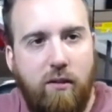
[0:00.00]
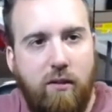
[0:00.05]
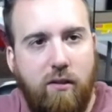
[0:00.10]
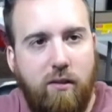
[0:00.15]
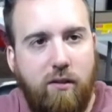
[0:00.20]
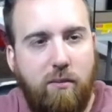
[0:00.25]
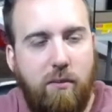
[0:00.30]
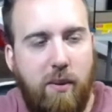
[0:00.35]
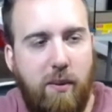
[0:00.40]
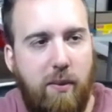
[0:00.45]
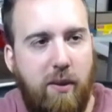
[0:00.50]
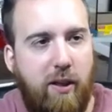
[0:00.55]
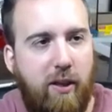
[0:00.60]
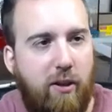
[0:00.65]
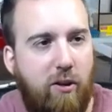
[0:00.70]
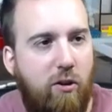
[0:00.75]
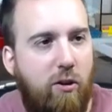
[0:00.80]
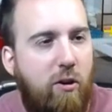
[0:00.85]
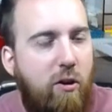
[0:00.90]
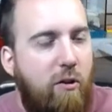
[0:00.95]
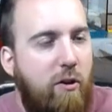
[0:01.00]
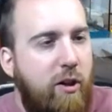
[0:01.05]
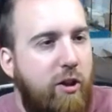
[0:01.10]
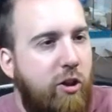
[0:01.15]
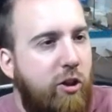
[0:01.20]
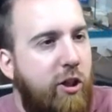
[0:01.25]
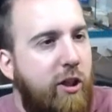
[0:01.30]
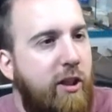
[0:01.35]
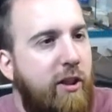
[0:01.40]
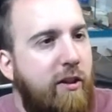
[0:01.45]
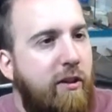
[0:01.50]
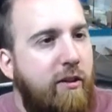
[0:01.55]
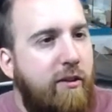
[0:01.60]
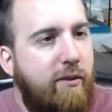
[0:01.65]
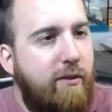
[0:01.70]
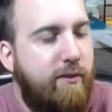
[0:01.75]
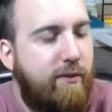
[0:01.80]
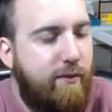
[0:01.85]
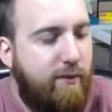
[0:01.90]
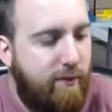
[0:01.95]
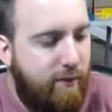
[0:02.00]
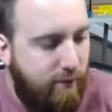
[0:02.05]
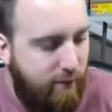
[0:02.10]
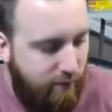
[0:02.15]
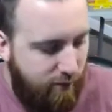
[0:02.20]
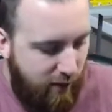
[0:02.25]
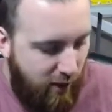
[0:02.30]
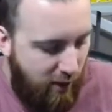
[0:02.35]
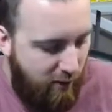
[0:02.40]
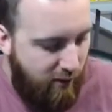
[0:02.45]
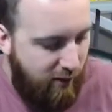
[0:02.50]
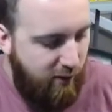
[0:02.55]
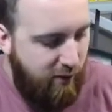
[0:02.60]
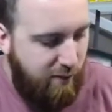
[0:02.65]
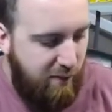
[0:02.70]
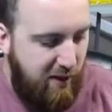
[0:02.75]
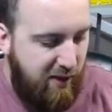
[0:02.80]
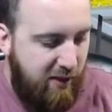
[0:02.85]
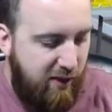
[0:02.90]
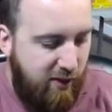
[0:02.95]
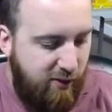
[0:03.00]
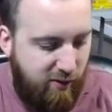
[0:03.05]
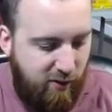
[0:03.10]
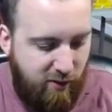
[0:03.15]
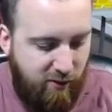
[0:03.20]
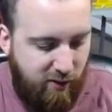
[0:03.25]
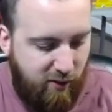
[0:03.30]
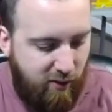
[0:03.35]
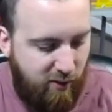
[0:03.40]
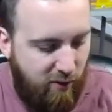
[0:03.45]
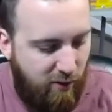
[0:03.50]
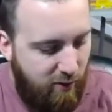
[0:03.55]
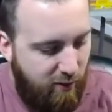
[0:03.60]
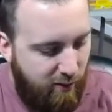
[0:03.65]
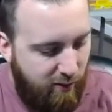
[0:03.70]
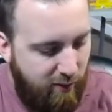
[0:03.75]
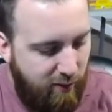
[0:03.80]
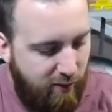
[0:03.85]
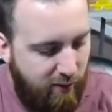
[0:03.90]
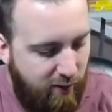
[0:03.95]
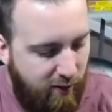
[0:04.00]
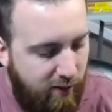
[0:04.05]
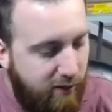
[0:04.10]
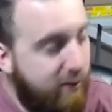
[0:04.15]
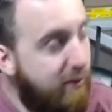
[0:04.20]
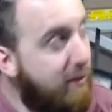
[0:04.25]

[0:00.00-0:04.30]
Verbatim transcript: Maybe like an orangey. Oh, here's my tester. I was looking all over for this.